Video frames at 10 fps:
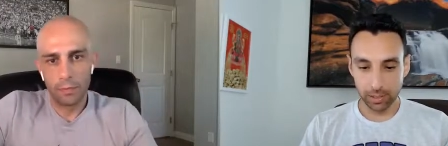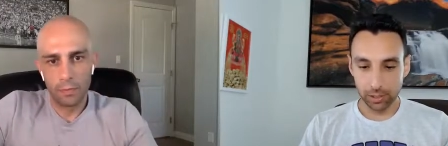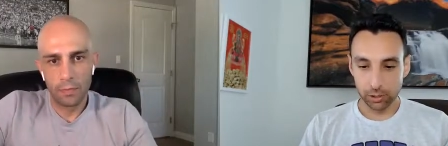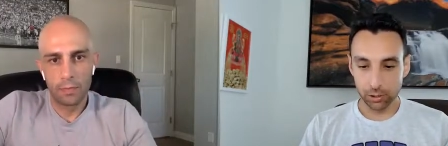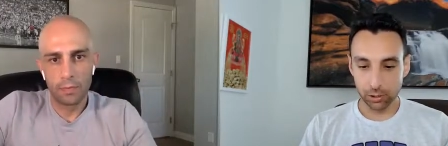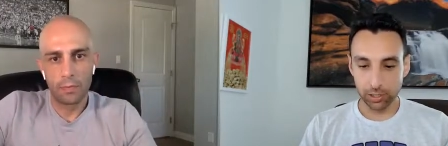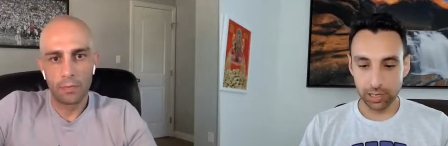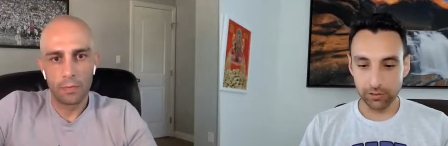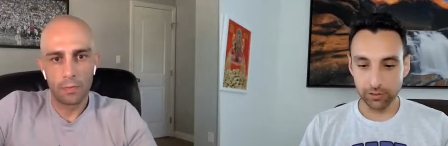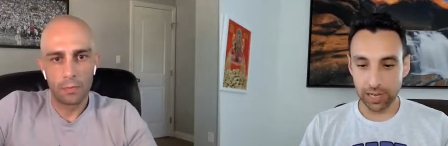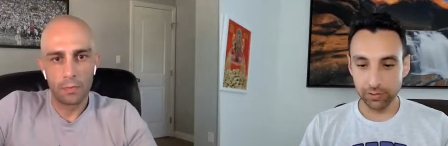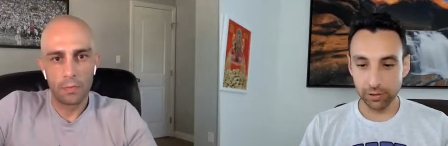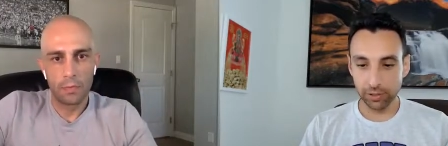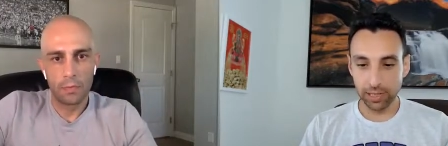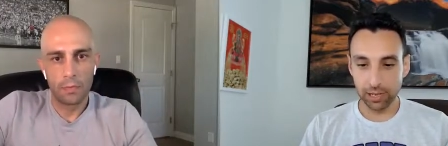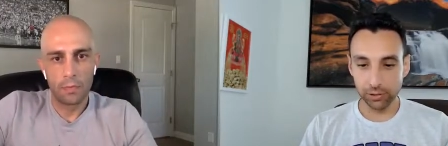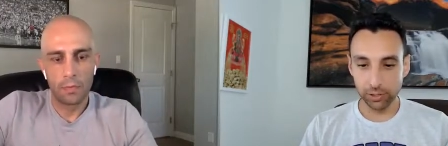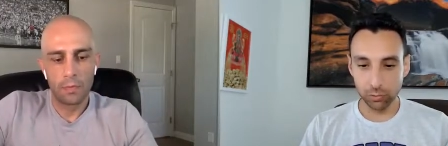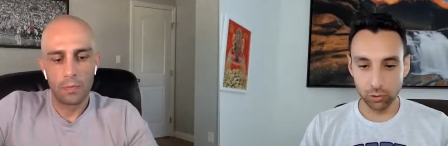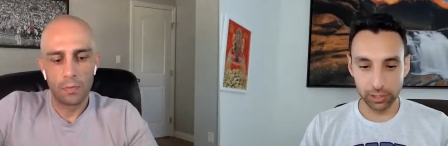Speaker 1: So you got a
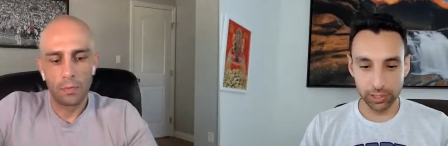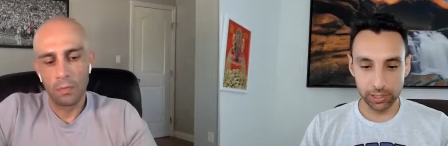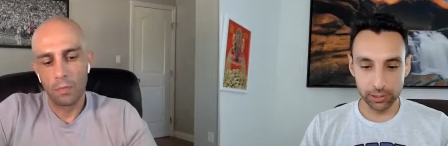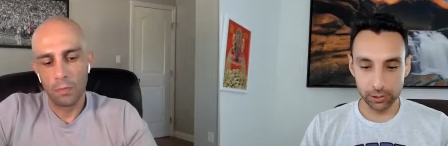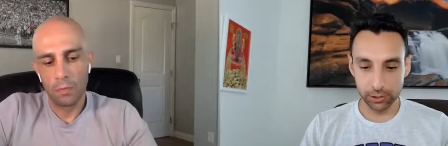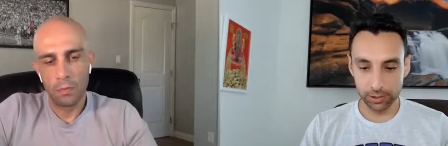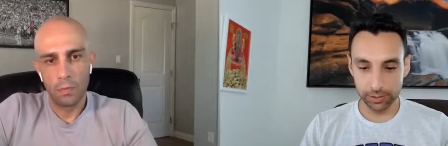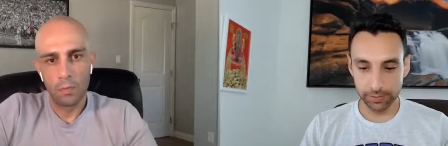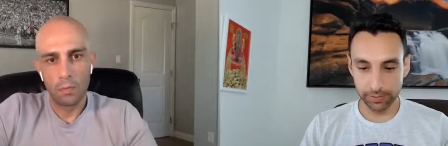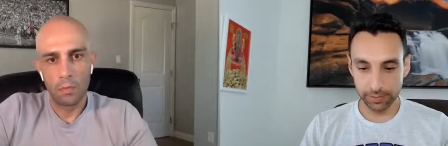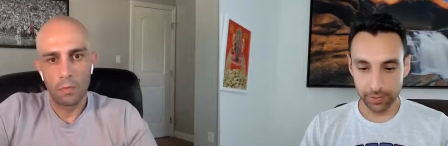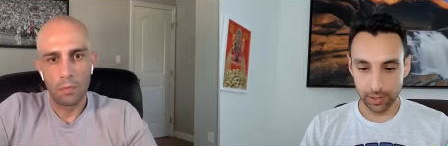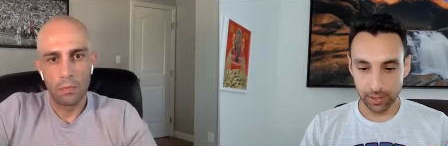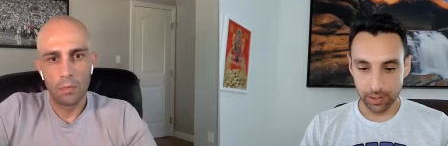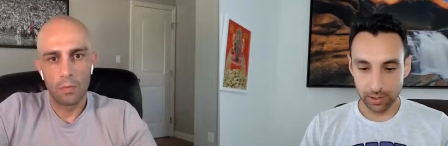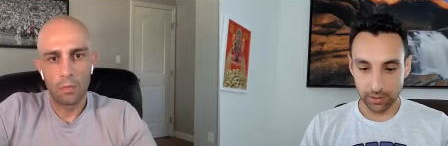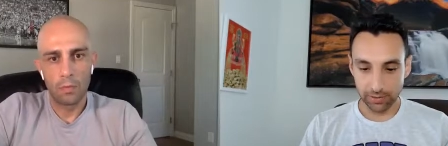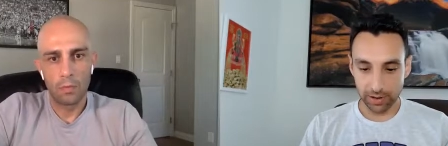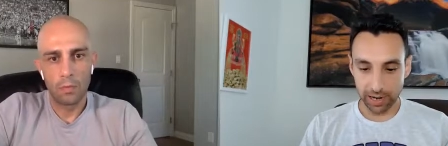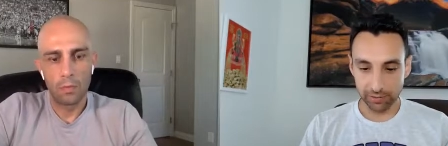$500,000 mortgage,
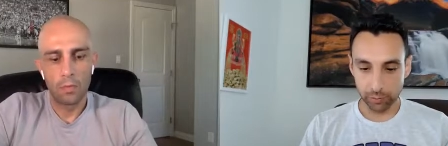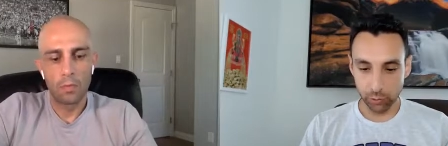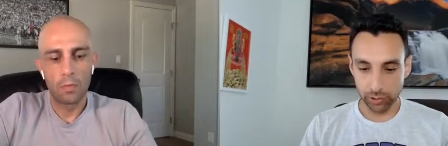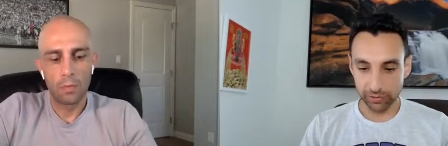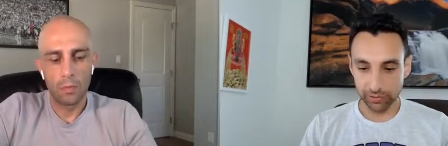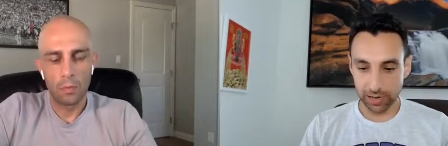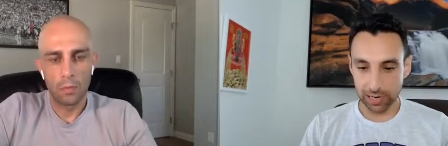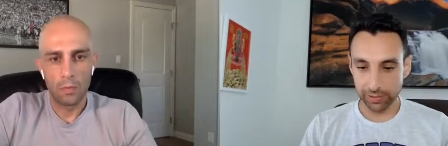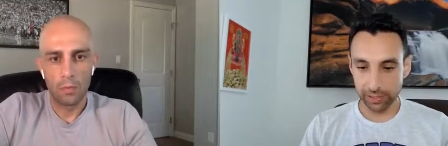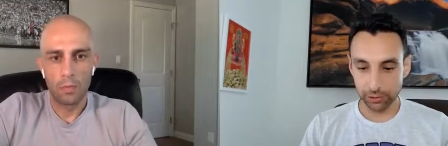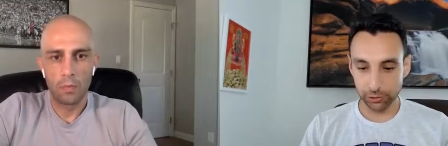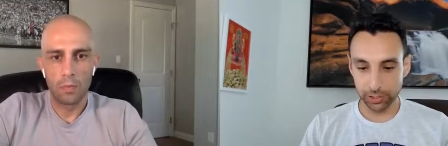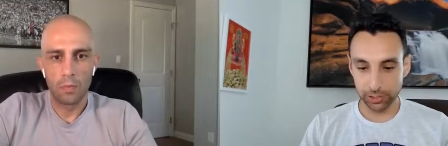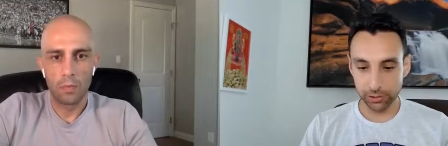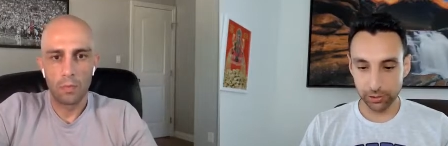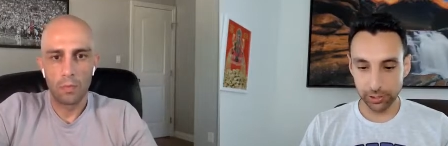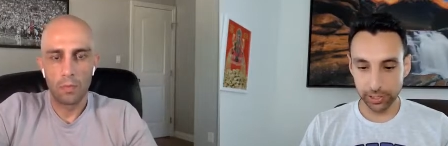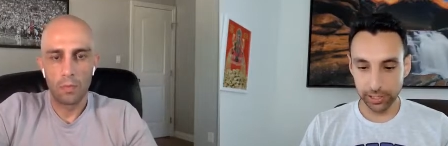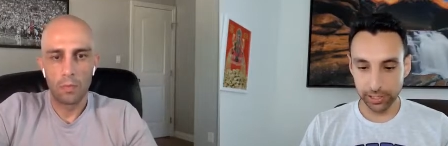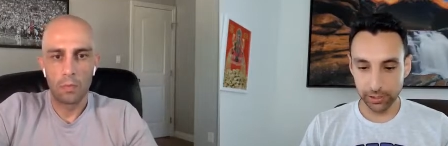5.5 interest,
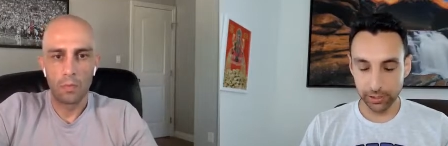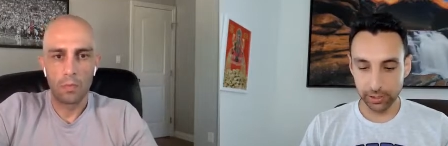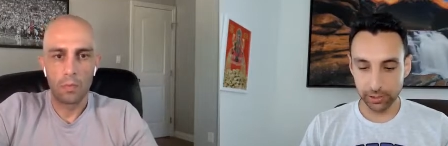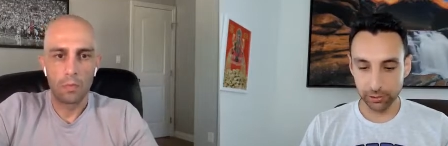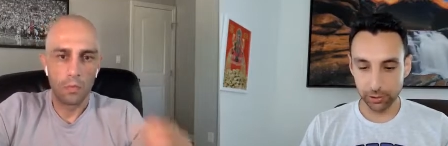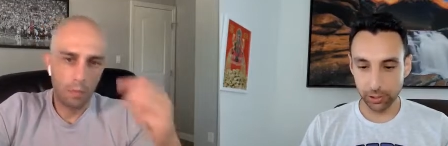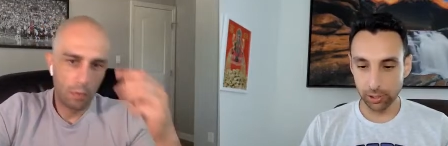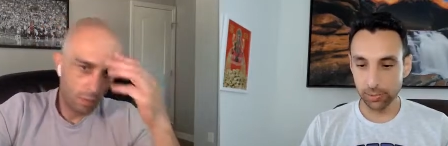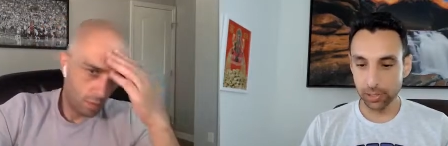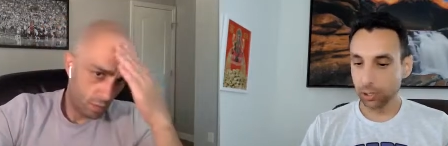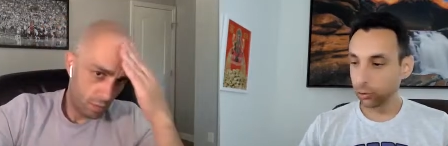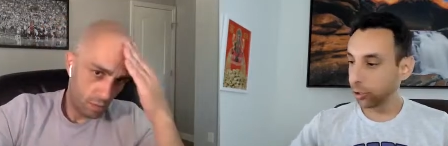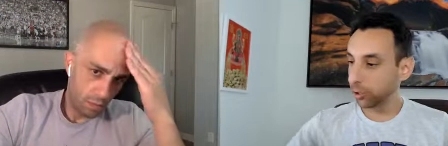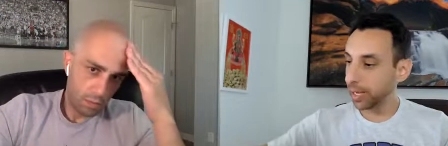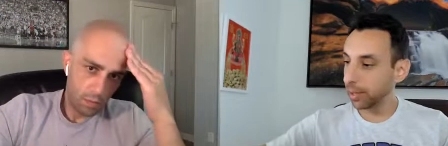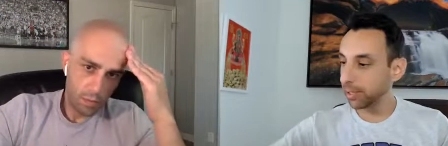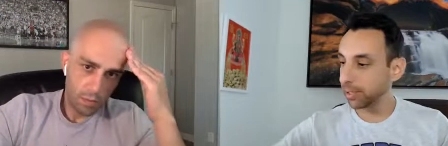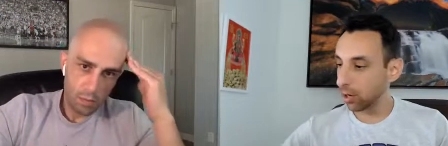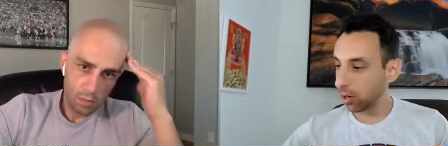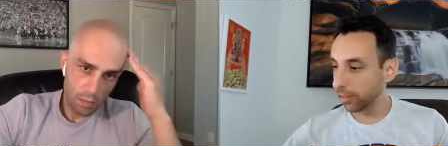30-year term. So your
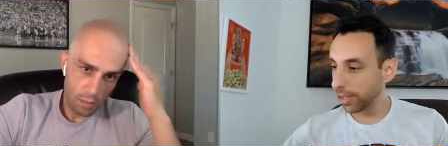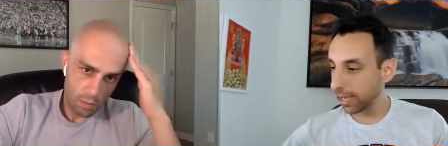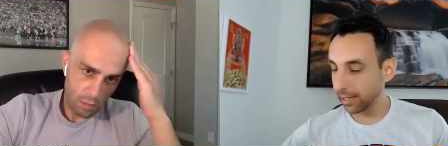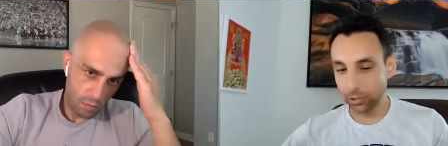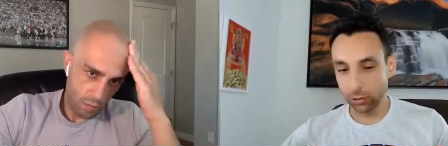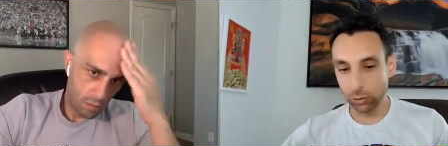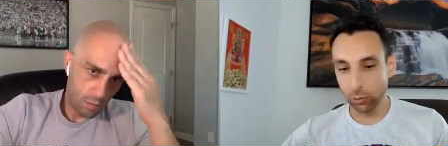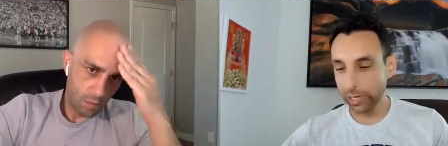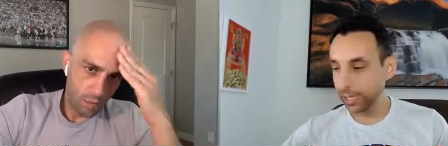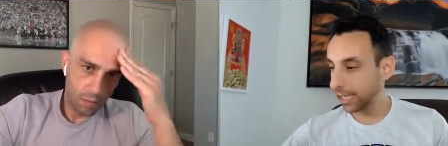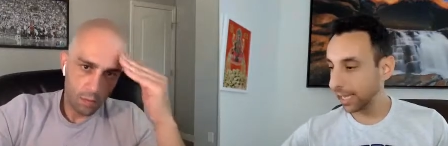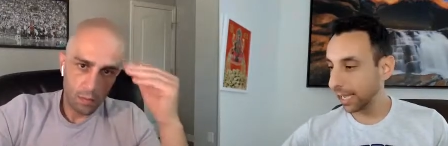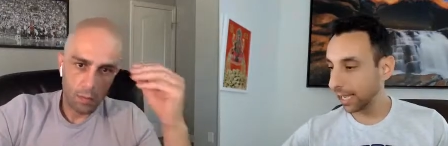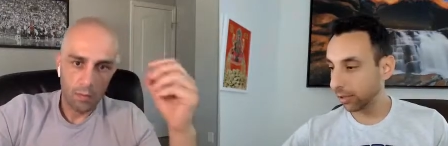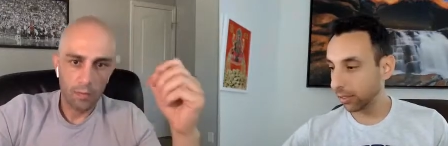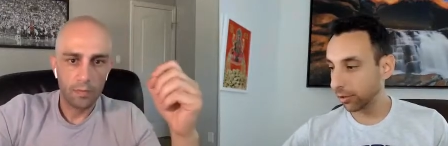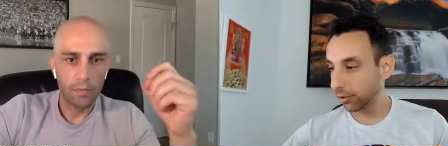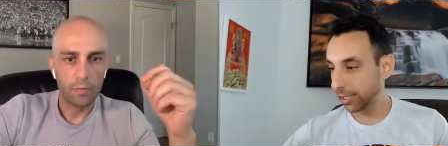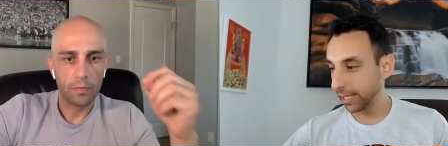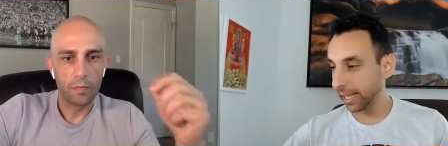payment on that is
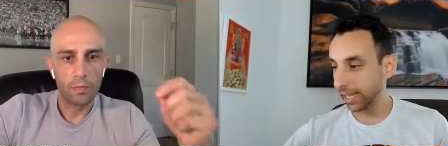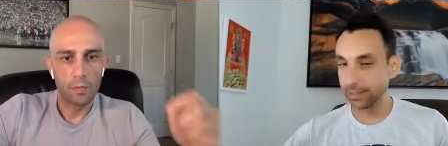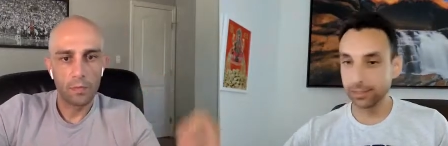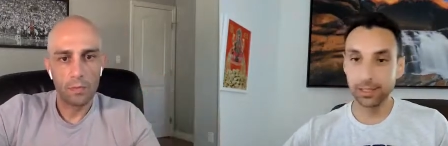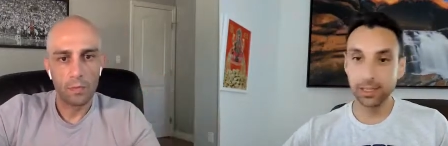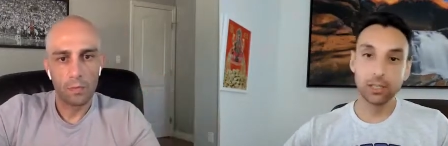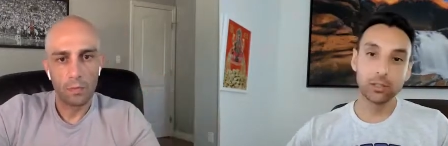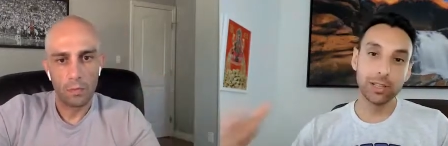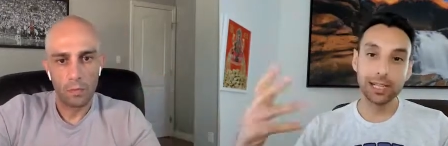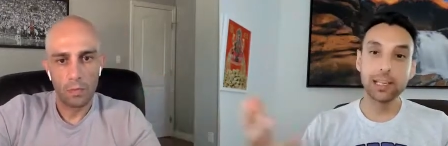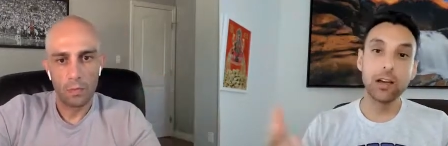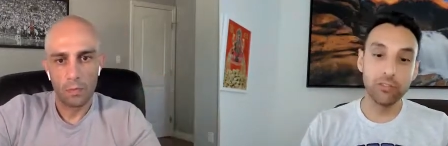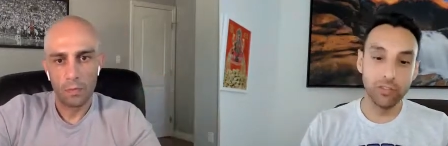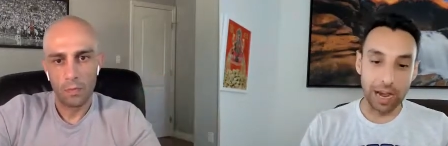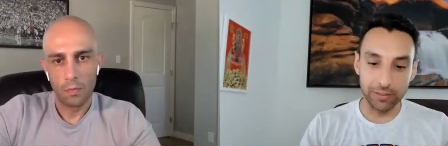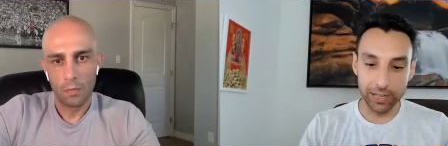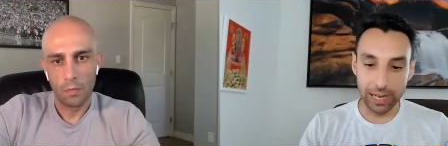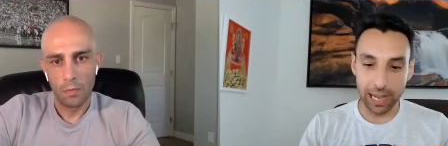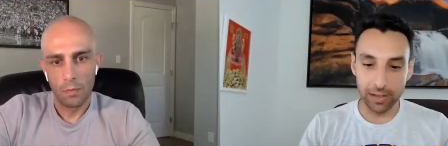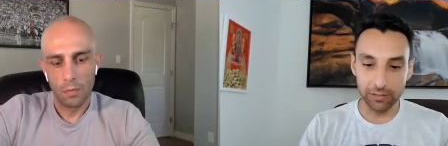$2,838. So that's at
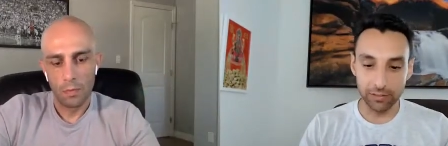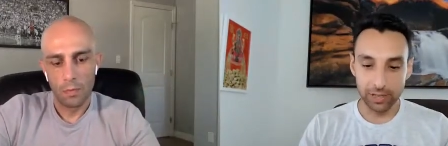5.5.